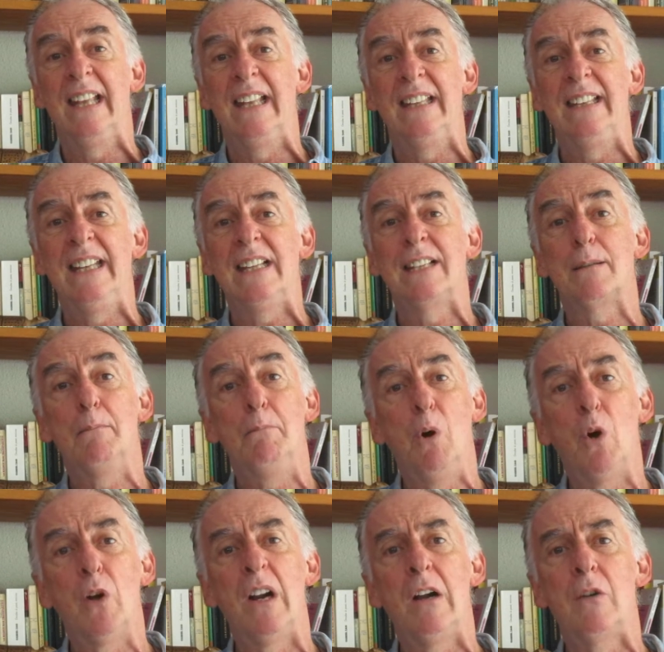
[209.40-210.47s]
this
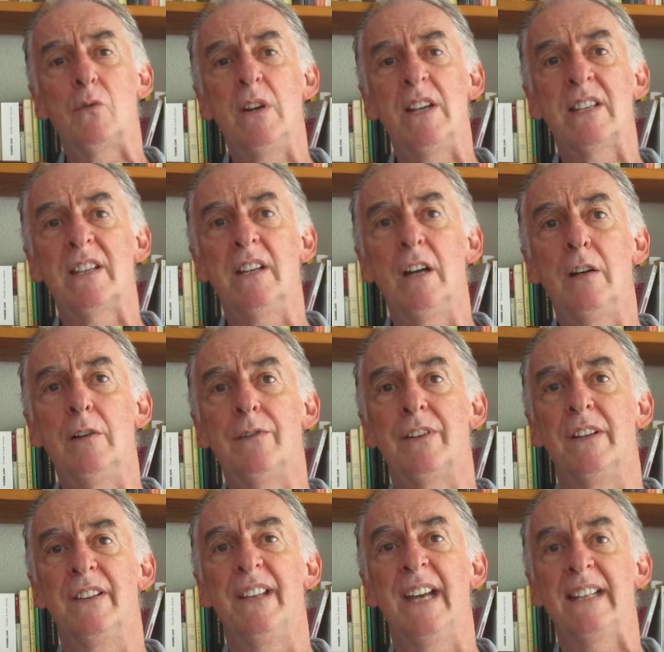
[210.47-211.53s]
moral reserve
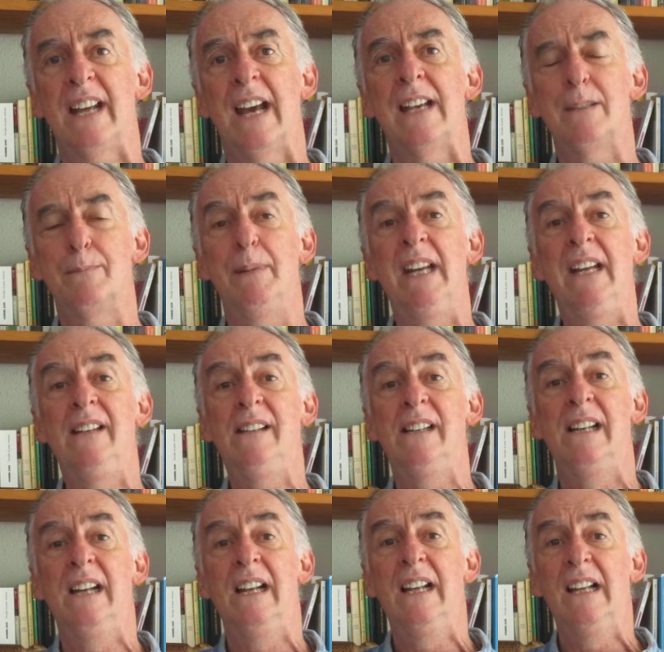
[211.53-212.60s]
that has been
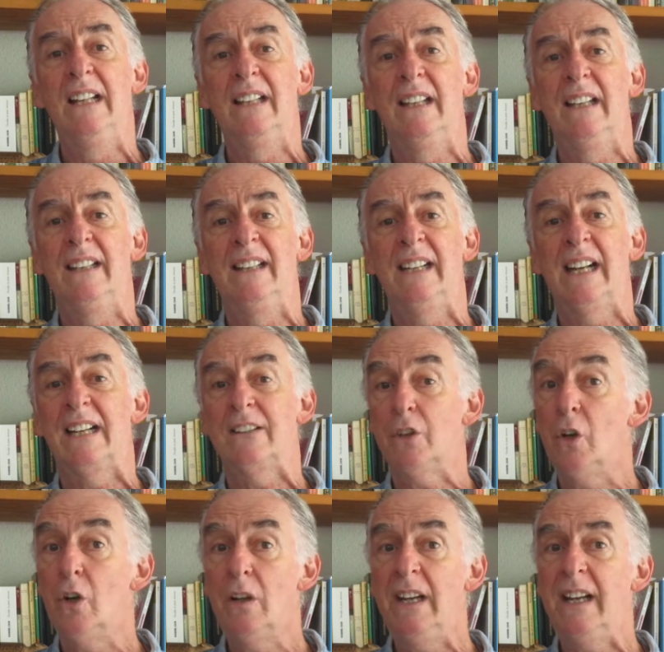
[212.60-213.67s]
the
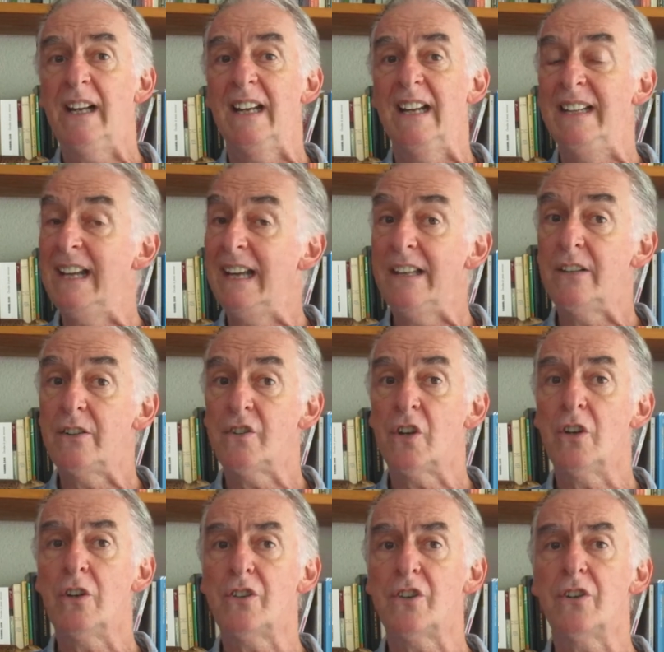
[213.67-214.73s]
Catholic and other
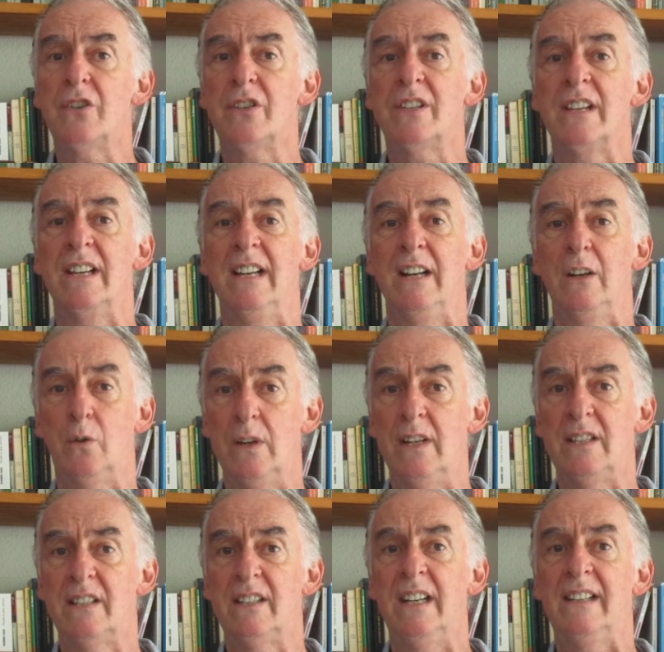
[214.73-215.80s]
churches,
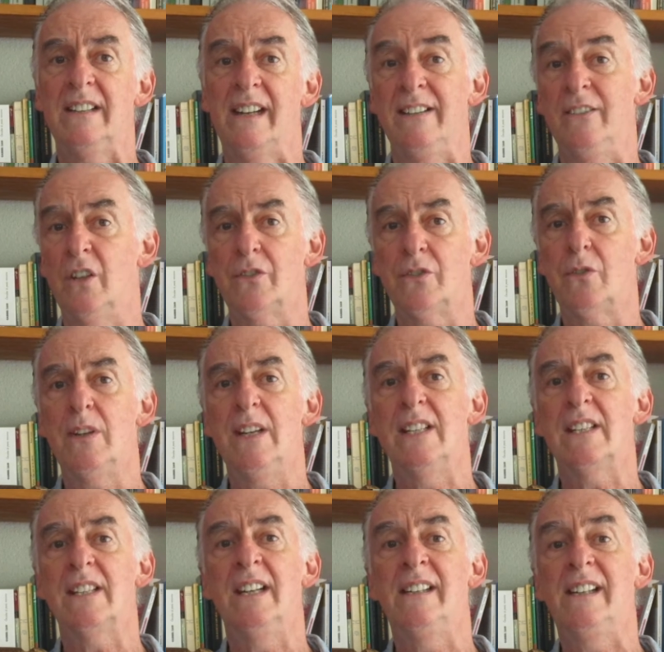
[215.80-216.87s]
Christian and not
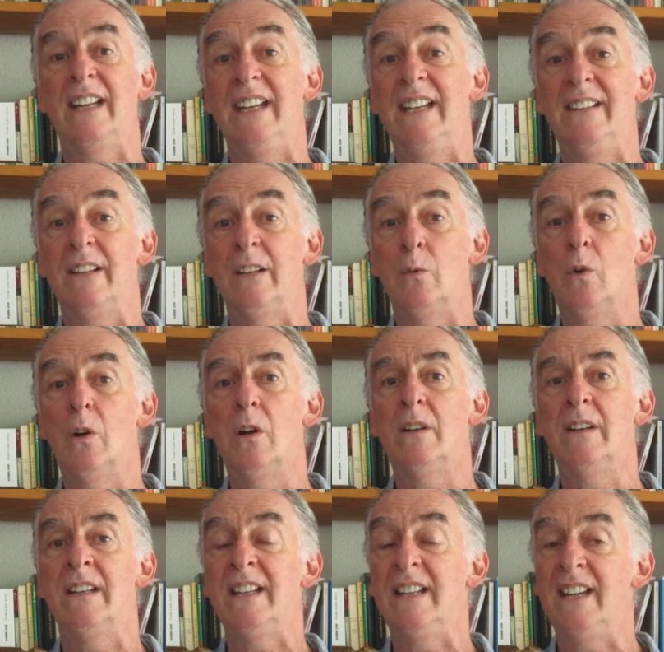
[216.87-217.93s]
Christian, in the world
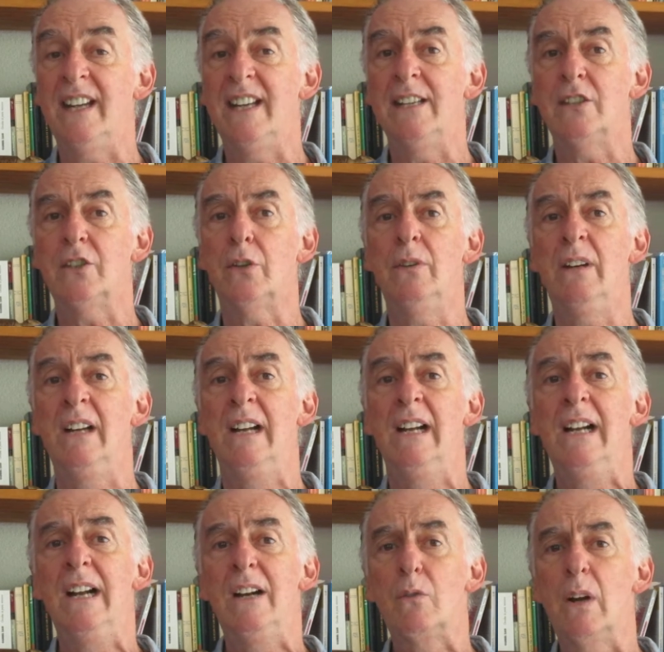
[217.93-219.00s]
and in history,
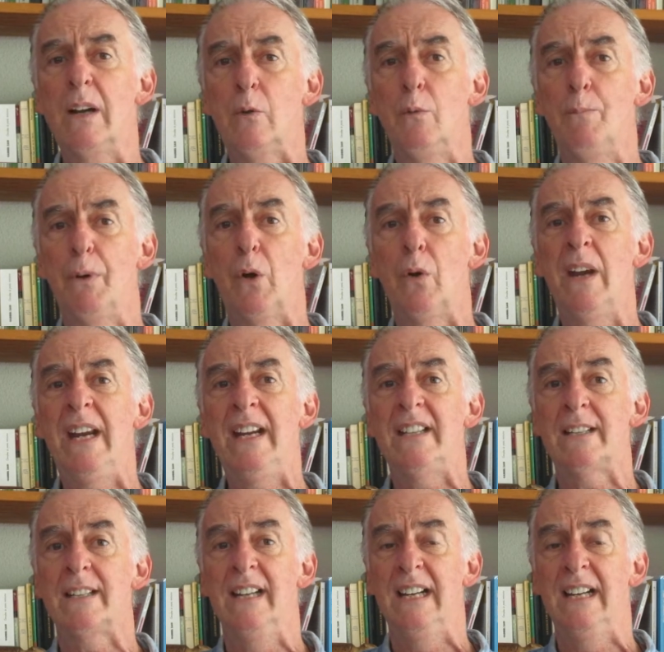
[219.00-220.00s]
recuperate